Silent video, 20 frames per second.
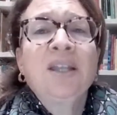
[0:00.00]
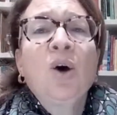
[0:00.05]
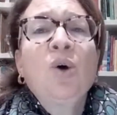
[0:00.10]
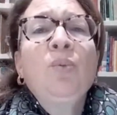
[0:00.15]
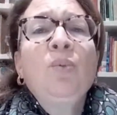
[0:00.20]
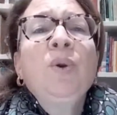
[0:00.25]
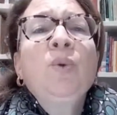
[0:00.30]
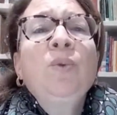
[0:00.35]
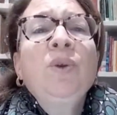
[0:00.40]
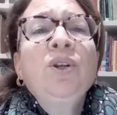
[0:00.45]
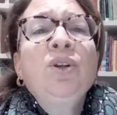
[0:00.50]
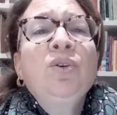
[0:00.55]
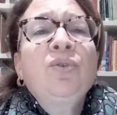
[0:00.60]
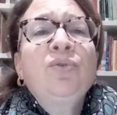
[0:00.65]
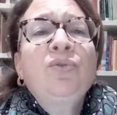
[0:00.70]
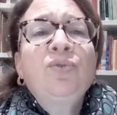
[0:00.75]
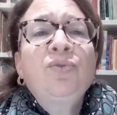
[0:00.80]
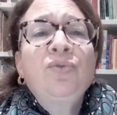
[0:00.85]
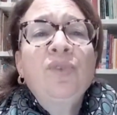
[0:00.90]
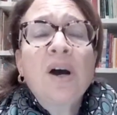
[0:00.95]
the open window
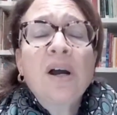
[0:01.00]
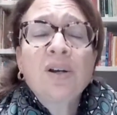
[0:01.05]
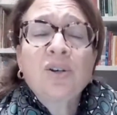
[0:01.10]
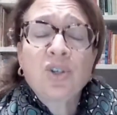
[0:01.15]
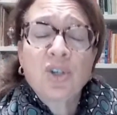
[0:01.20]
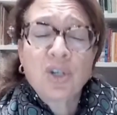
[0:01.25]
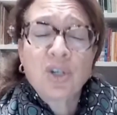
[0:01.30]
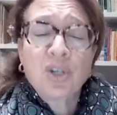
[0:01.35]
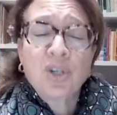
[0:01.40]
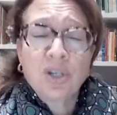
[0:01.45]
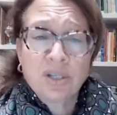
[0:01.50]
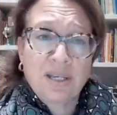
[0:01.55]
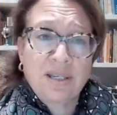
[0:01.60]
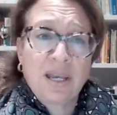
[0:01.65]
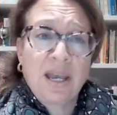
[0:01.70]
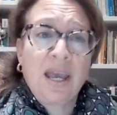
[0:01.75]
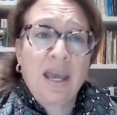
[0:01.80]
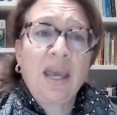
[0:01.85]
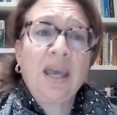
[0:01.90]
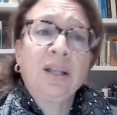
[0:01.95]
functions
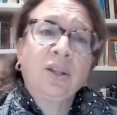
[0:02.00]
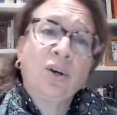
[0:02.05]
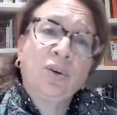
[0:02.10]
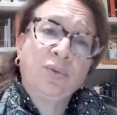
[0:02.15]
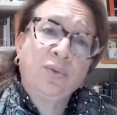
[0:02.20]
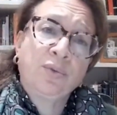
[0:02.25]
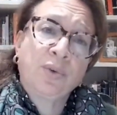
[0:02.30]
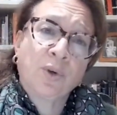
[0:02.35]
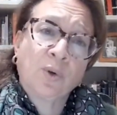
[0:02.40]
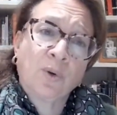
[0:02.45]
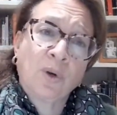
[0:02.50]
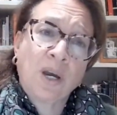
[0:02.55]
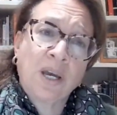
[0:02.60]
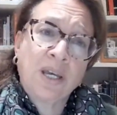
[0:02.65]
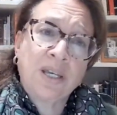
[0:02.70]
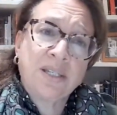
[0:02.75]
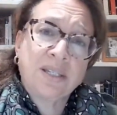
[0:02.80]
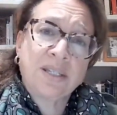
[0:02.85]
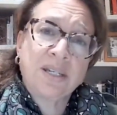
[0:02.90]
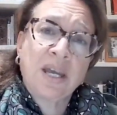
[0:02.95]
as a halo for
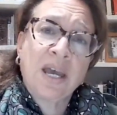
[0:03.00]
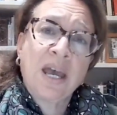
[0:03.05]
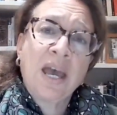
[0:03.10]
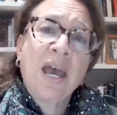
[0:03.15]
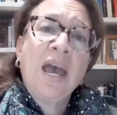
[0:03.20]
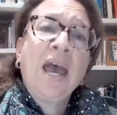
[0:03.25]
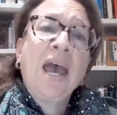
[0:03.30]
Christ.